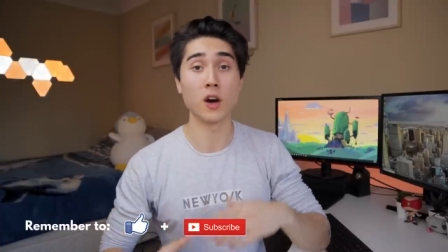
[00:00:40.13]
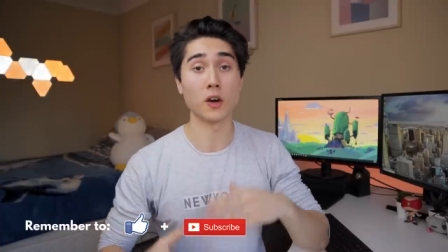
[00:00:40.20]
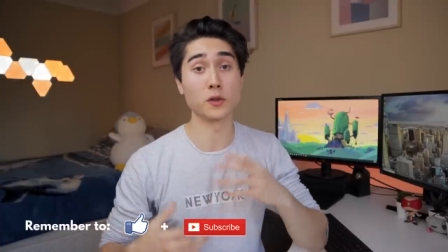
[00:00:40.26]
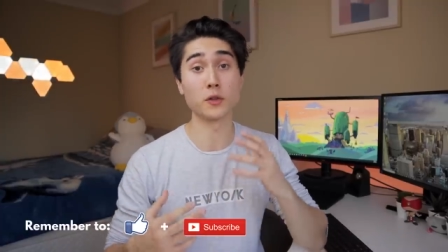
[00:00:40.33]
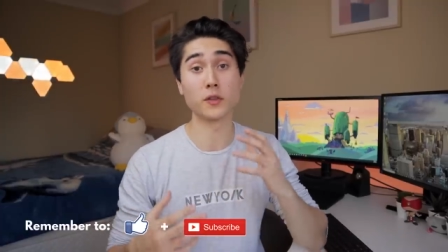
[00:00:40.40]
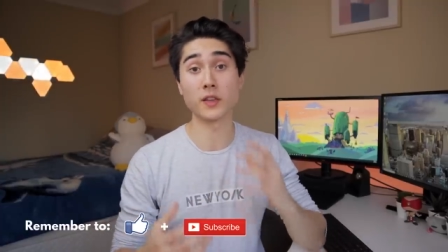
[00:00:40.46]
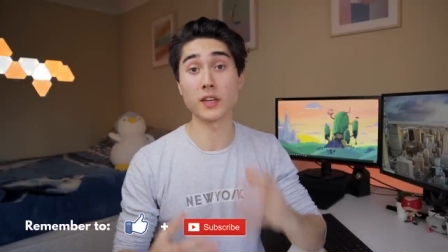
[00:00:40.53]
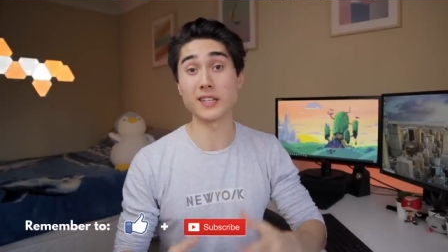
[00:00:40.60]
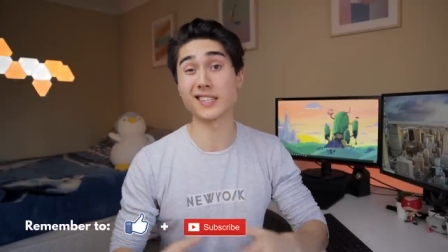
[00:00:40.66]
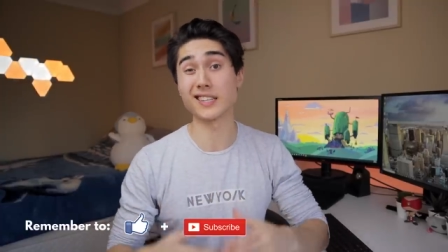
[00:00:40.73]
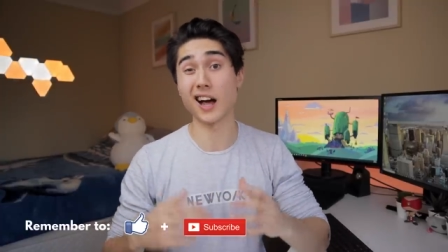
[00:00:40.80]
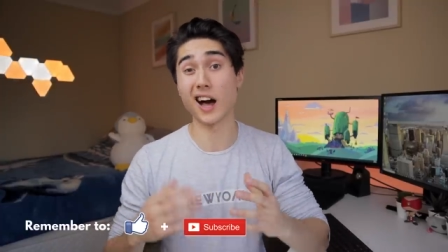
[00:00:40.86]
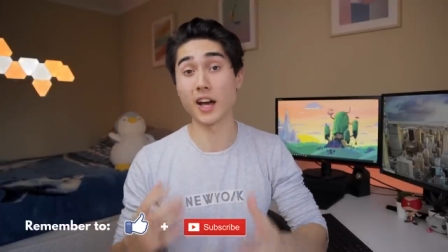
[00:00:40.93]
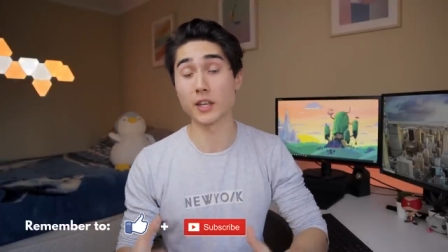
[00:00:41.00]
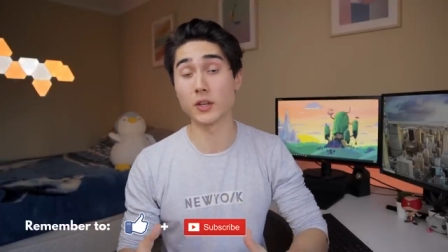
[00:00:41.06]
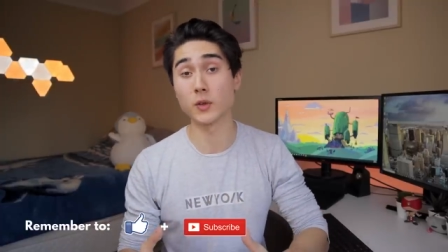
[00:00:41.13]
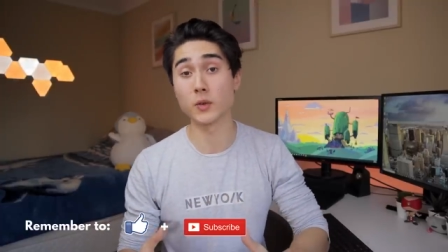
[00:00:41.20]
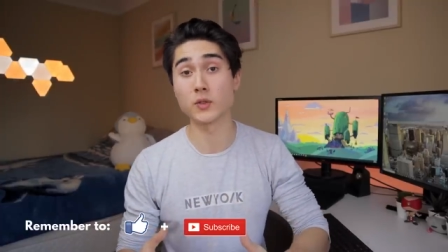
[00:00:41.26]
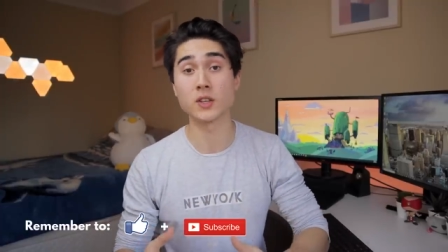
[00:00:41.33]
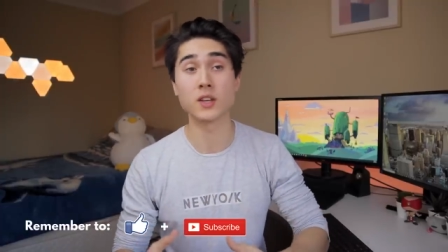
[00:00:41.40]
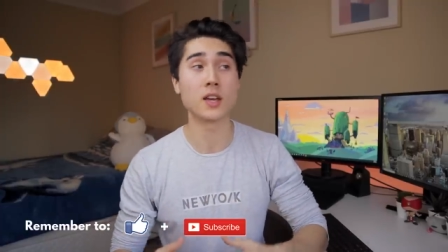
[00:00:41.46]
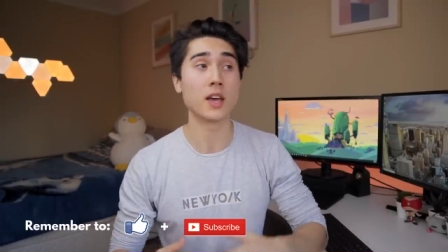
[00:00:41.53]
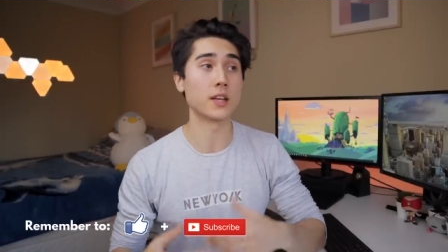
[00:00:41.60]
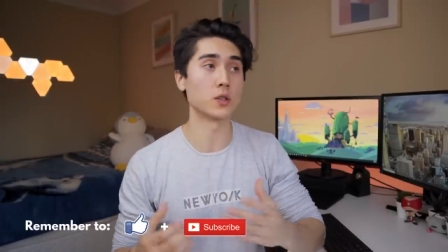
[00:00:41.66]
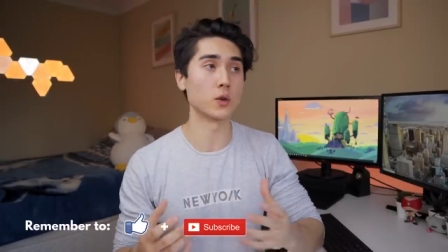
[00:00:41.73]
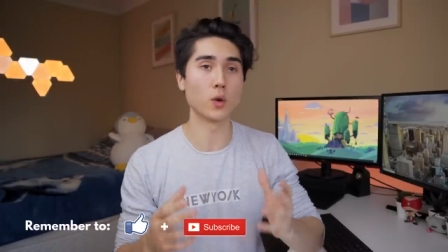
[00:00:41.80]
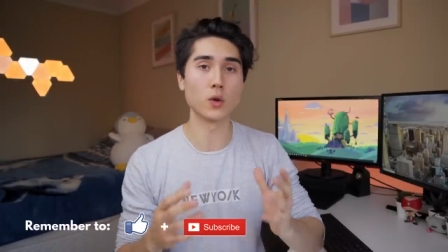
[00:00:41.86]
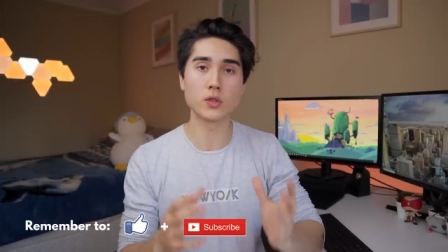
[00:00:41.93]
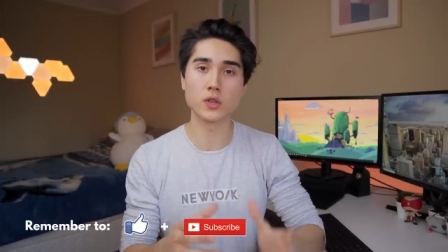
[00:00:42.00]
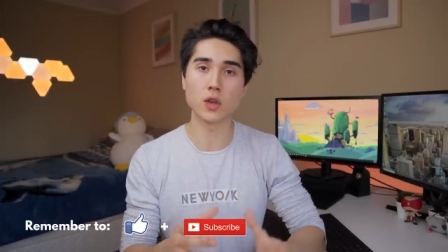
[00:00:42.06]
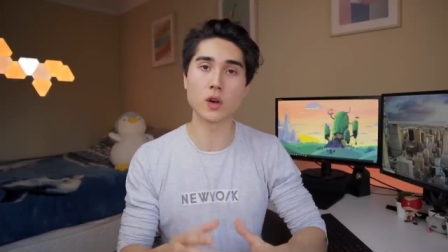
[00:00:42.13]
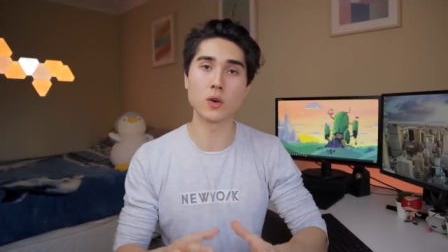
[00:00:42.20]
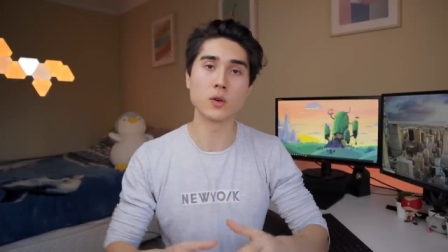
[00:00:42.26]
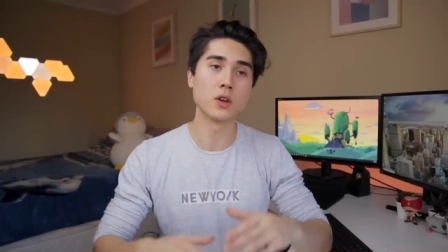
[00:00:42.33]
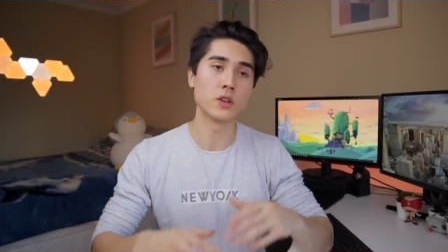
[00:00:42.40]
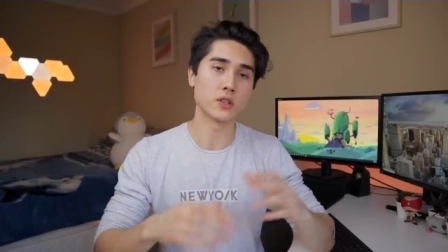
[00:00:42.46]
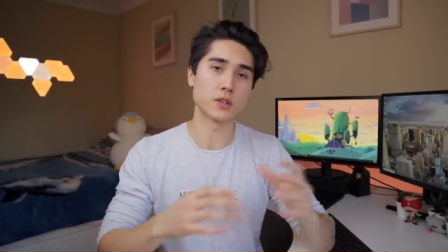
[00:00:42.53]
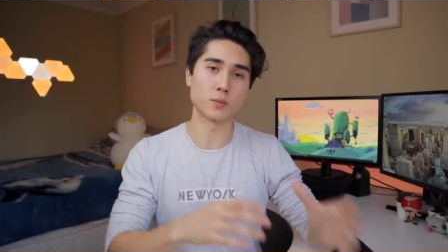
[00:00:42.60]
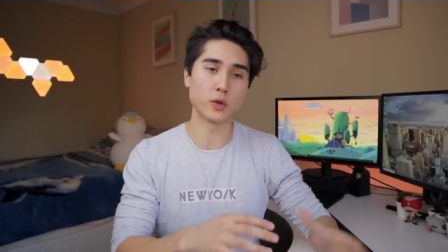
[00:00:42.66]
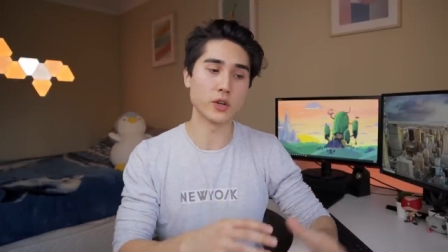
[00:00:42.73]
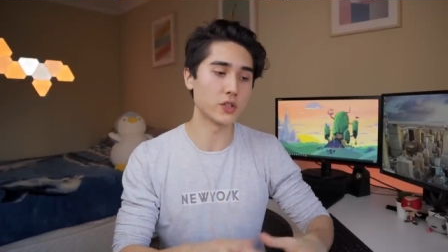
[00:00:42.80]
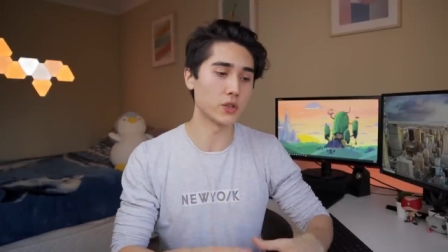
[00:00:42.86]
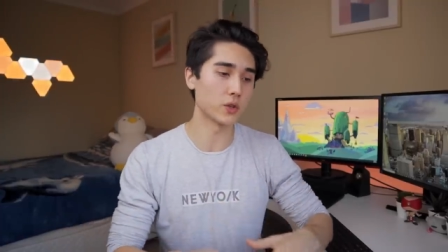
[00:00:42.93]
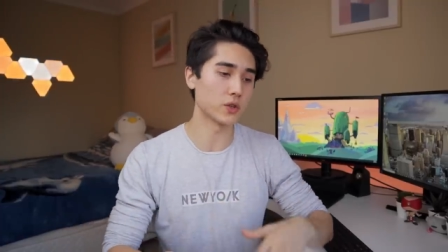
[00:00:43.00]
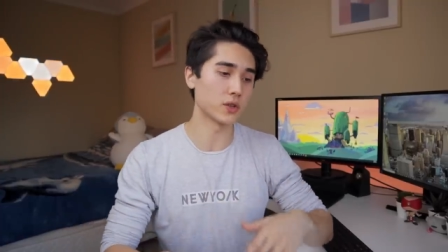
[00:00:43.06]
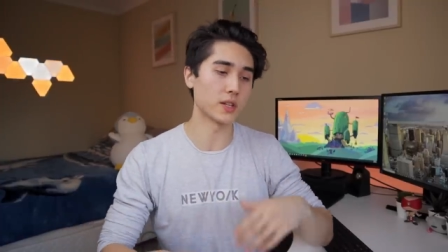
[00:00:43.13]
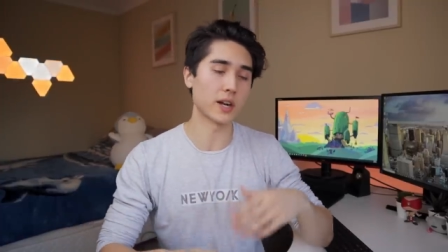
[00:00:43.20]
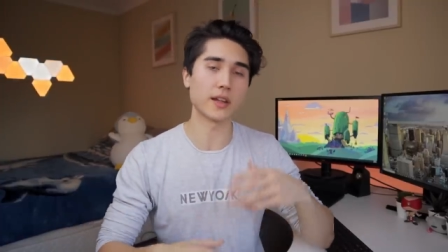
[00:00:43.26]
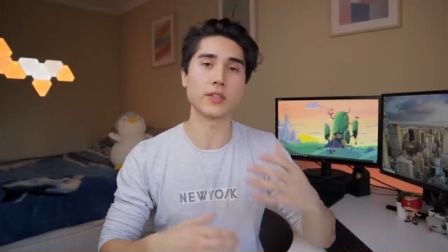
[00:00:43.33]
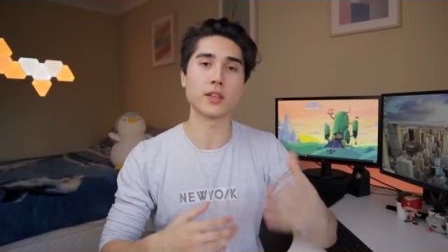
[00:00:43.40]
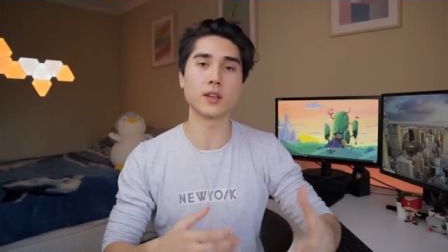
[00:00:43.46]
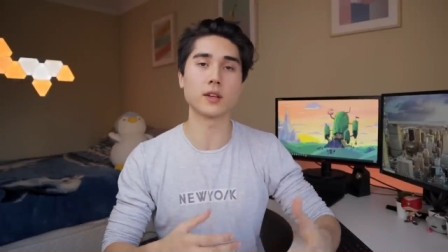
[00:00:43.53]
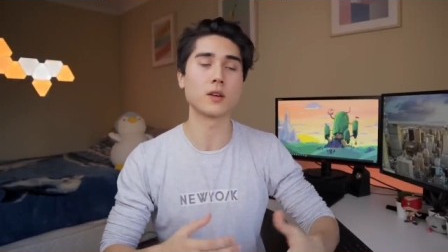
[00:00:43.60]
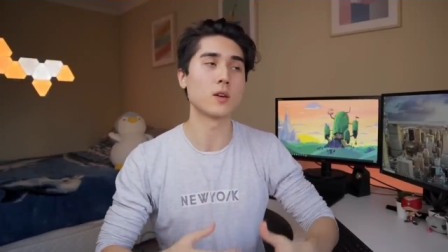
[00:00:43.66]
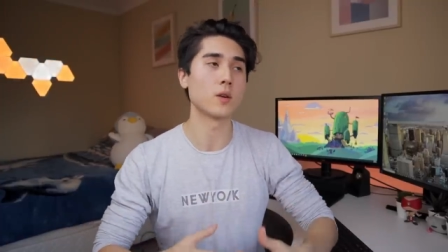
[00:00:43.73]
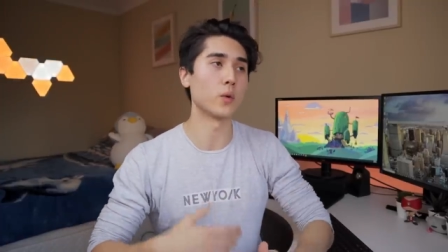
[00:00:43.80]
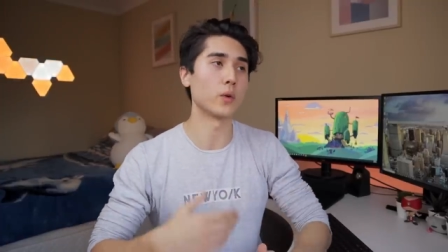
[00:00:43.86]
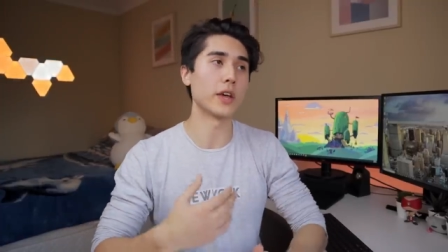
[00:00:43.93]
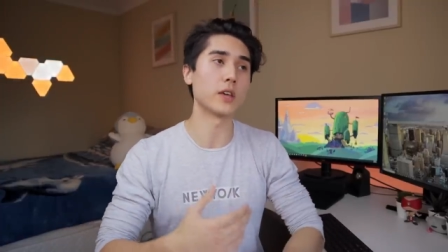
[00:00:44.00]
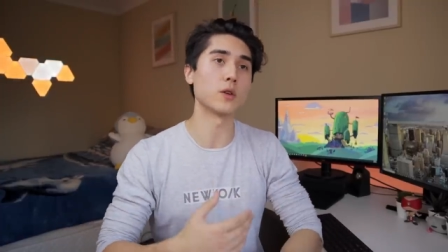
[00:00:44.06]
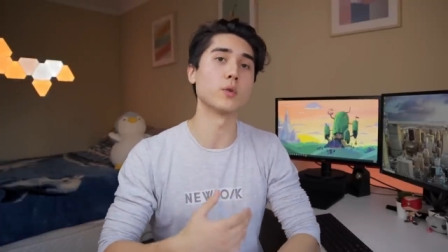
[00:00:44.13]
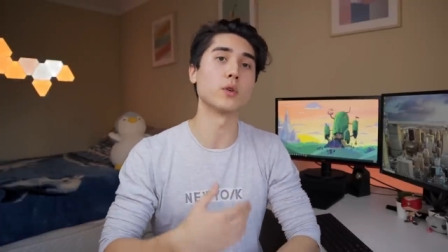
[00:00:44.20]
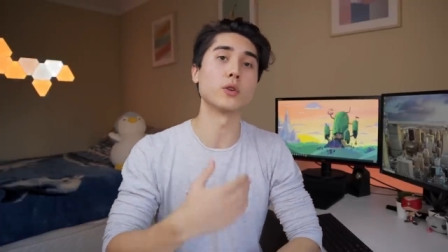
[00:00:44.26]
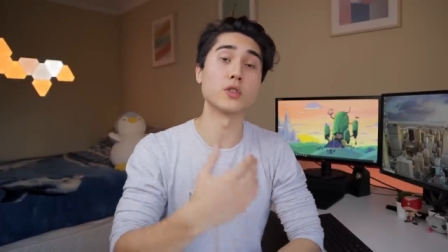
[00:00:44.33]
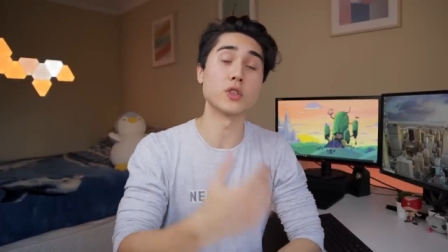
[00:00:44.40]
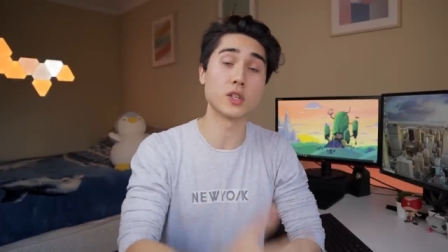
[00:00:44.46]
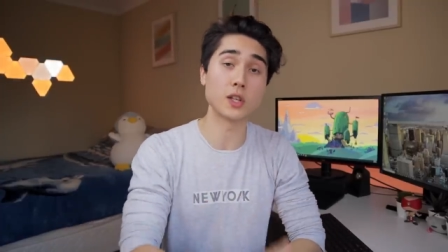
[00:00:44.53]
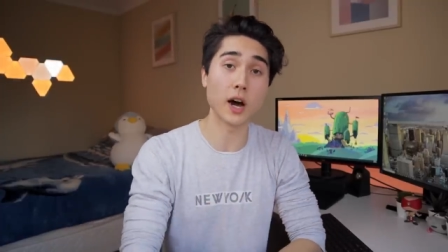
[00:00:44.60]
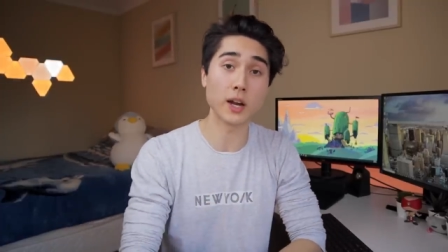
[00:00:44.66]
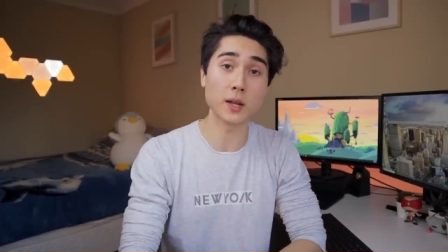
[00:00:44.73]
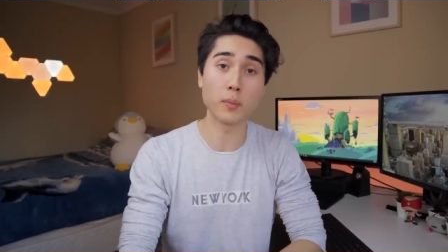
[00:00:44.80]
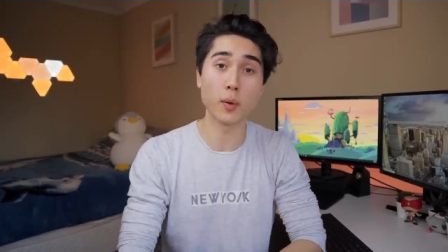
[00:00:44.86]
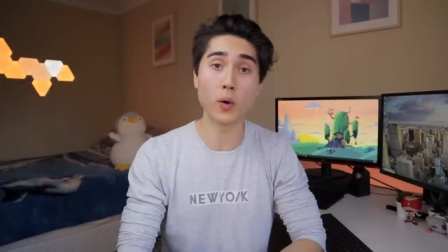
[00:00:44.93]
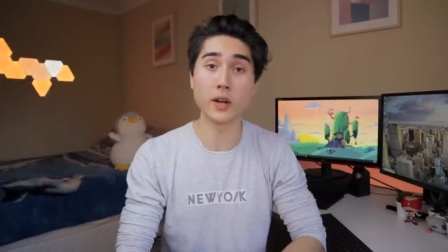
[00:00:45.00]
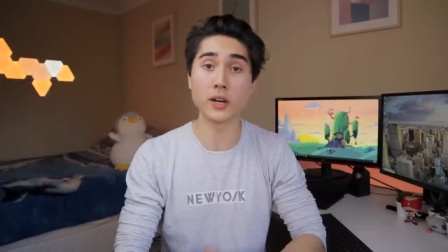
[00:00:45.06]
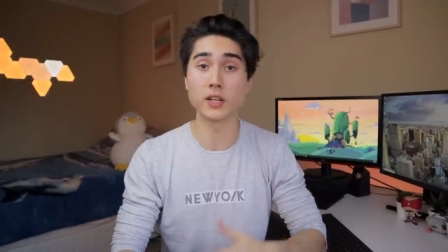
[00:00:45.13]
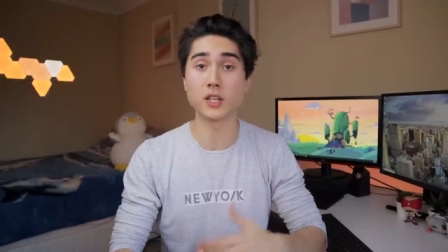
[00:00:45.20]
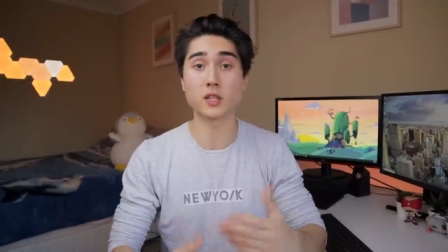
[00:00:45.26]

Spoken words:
onto things that I use and to also some resources that I think will get you a good starting point,